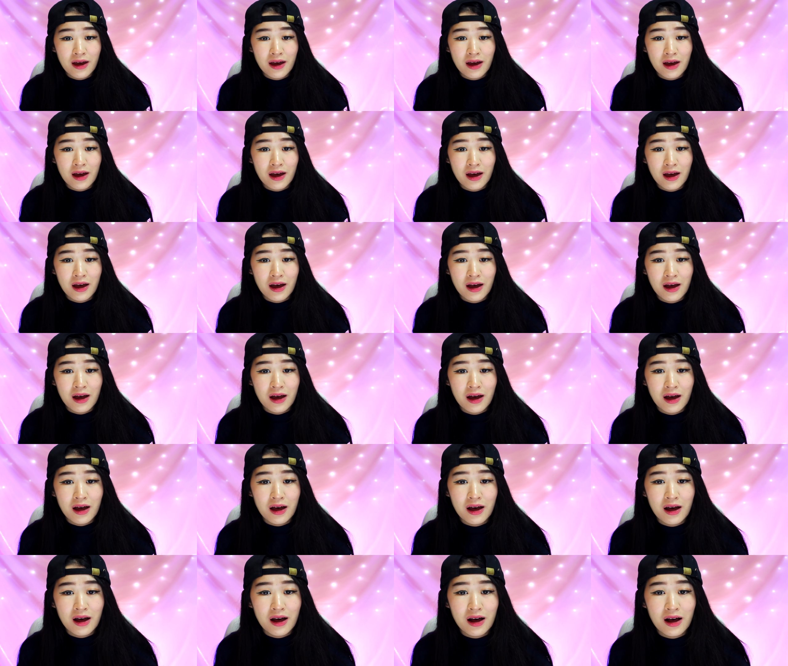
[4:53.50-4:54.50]

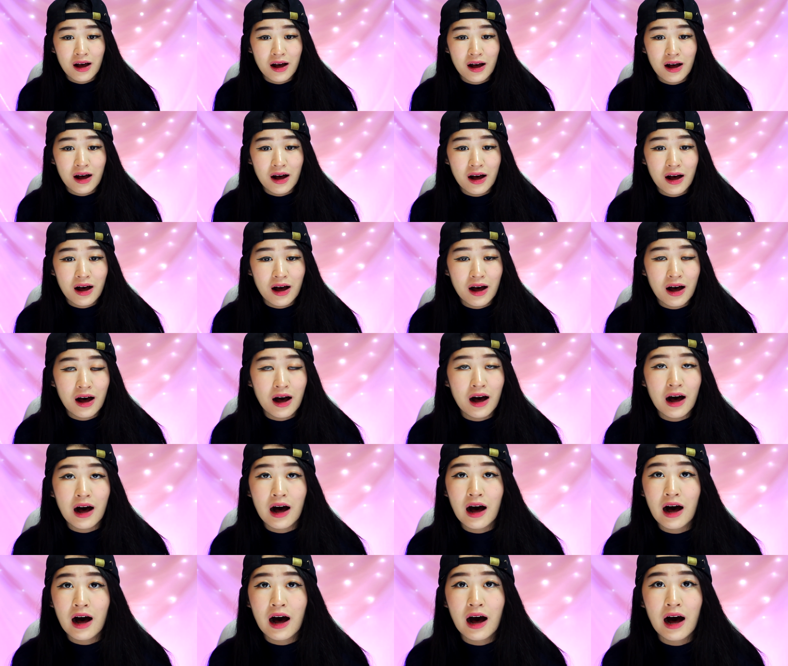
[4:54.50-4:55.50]

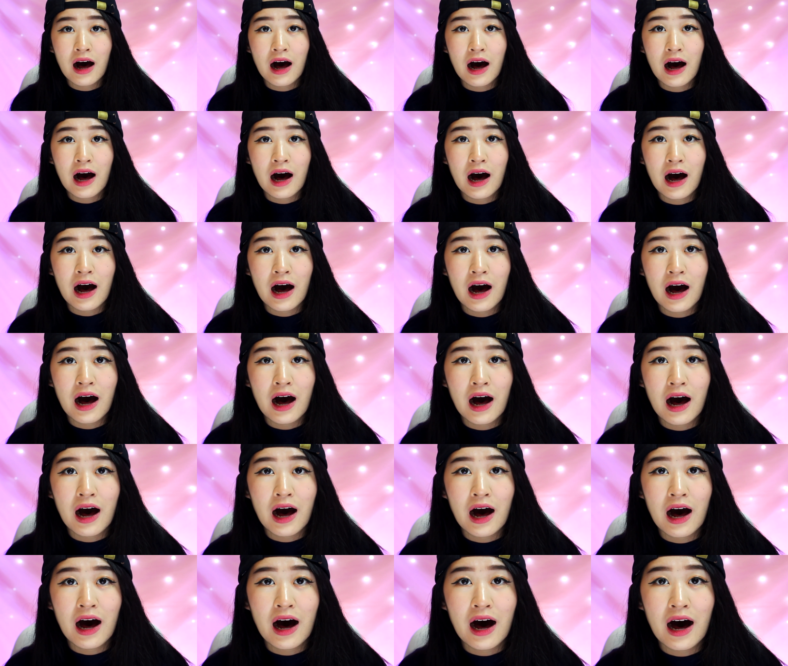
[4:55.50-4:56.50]

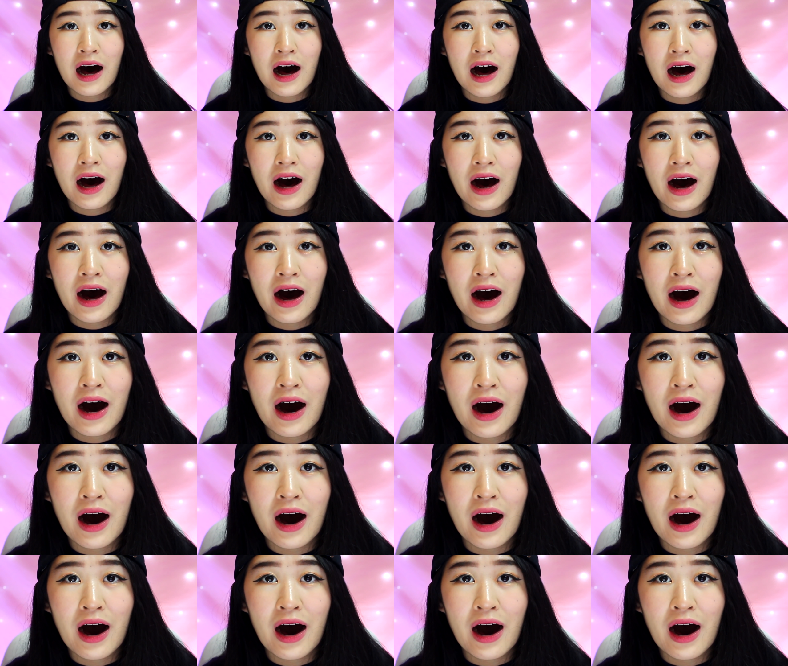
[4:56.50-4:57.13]
[no speech]